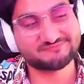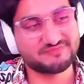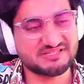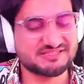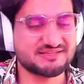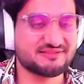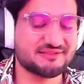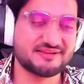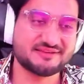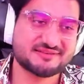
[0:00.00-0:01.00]
I say
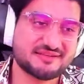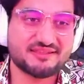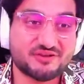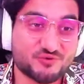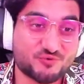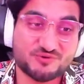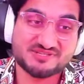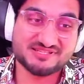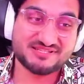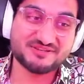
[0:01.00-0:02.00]
liked that horse
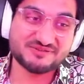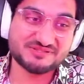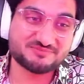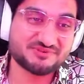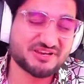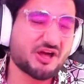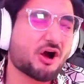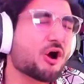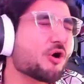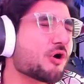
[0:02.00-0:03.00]
scene. It was a pretty
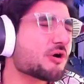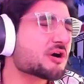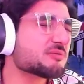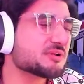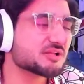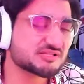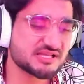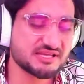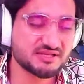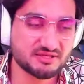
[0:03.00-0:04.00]
horrible
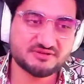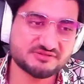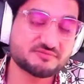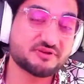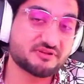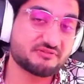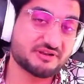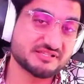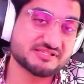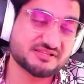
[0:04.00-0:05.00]
scene. It was a pretty
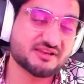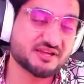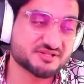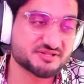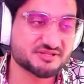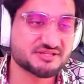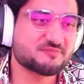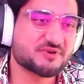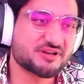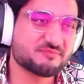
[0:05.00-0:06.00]
great scene, actually.
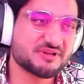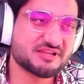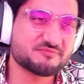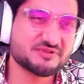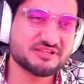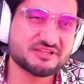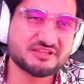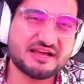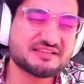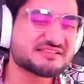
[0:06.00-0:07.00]
But it made me,
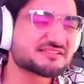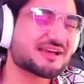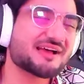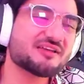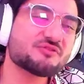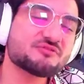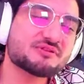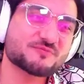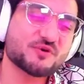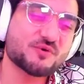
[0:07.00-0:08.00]
I don't,
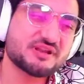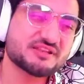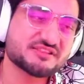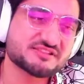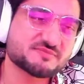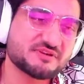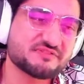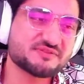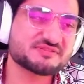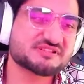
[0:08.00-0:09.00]
going into this
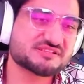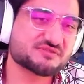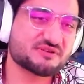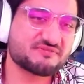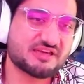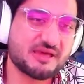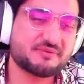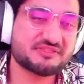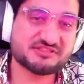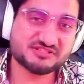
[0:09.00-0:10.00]
movie, it was just sort of a happy,
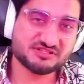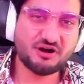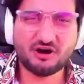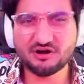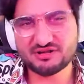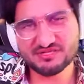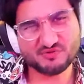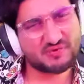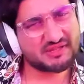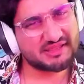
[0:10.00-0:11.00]
the song is
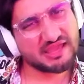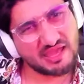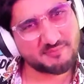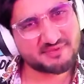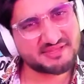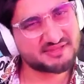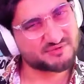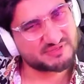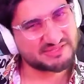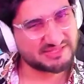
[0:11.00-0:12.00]
really happy and
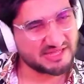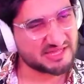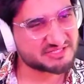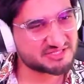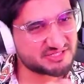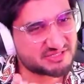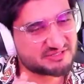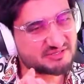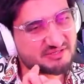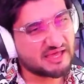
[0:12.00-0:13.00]
really catchy.
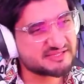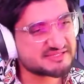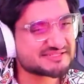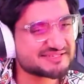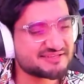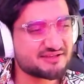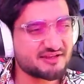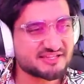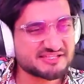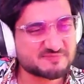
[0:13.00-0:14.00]
And I just did not
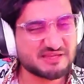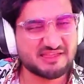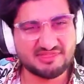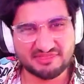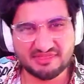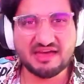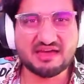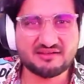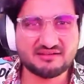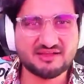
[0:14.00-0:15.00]
expect
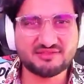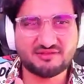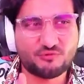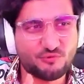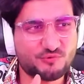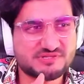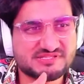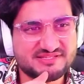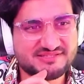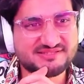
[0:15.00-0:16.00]
that, like the horse
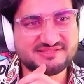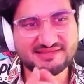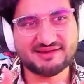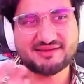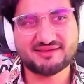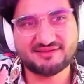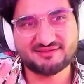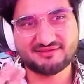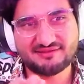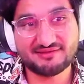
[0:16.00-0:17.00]
to just die.
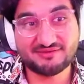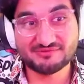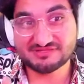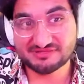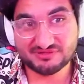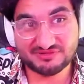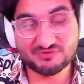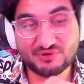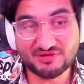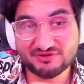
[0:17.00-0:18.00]
And it was
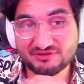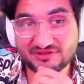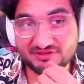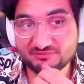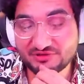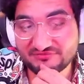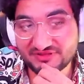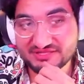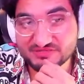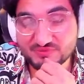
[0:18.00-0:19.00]
quite early in the
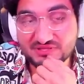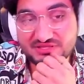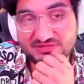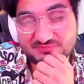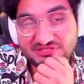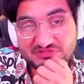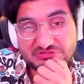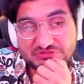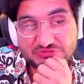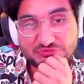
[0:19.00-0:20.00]
movie as well. And I'm like,
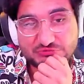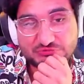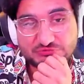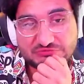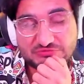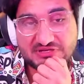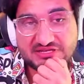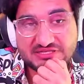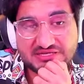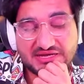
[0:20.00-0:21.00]
ooh,
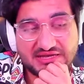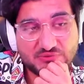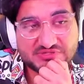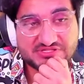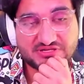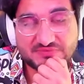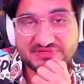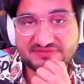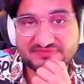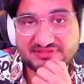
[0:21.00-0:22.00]
okay, I was not
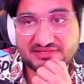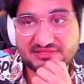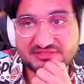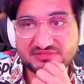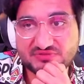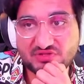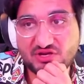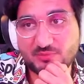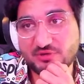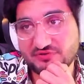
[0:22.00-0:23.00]
ready for that. You
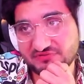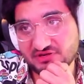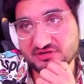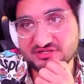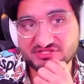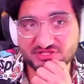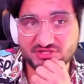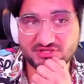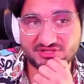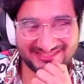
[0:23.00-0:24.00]
caught me off guard,
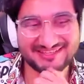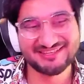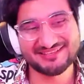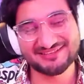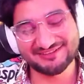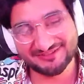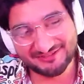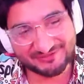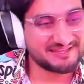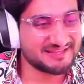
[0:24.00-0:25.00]
sir. You
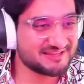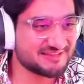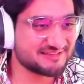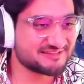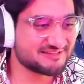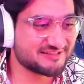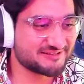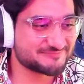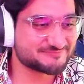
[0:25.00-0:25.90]
know? And, yeah,